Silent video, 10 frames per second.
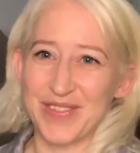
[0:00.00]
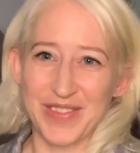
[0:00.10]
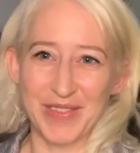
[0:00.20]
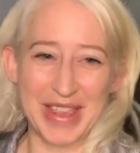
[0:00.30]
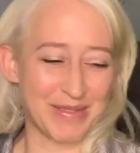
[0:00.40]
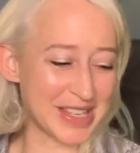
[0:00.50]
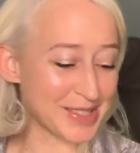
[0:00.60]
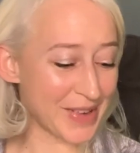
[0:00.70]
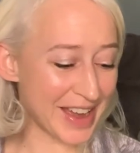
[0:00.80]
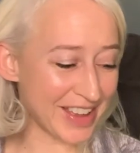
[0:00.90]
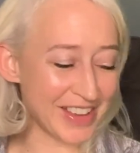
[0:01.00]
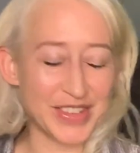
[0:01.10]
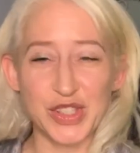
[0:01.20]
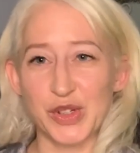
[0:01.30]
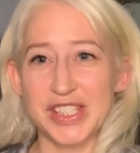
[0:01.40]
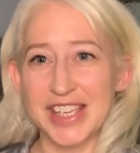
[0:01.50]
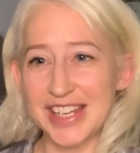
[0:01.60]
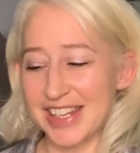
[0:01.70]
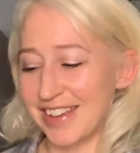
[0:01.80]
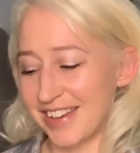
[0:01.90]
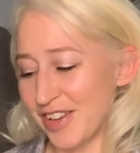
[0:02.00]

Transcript: made me smile. I was so excited.